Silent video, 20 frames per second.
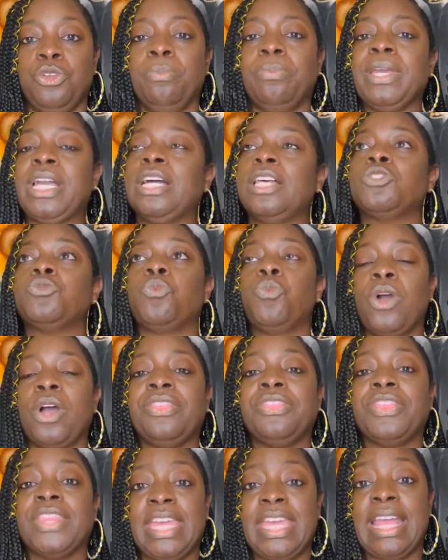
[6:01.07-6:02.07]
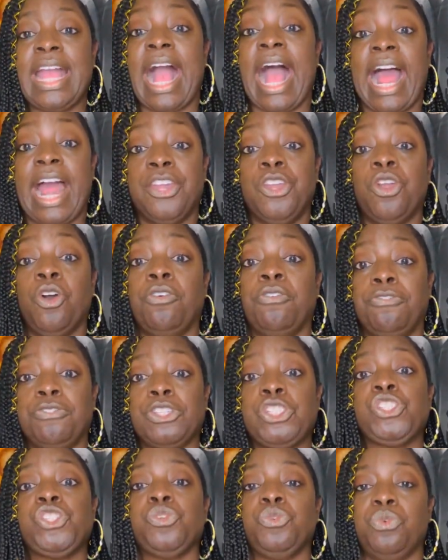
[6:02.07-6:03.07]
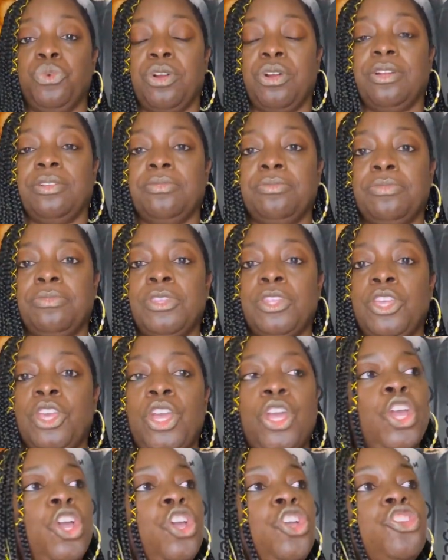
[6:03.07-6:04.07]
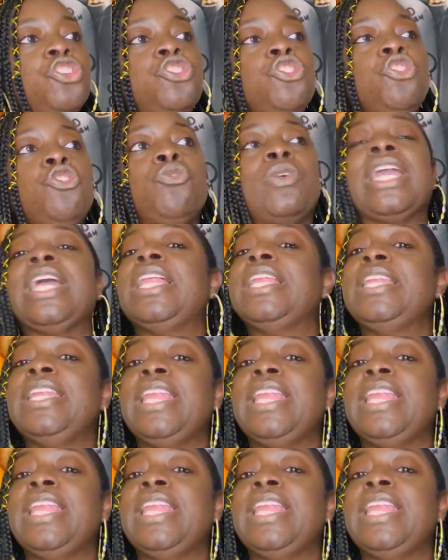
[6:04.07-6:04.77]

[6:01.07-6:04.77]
Because one thing I know for sure, you can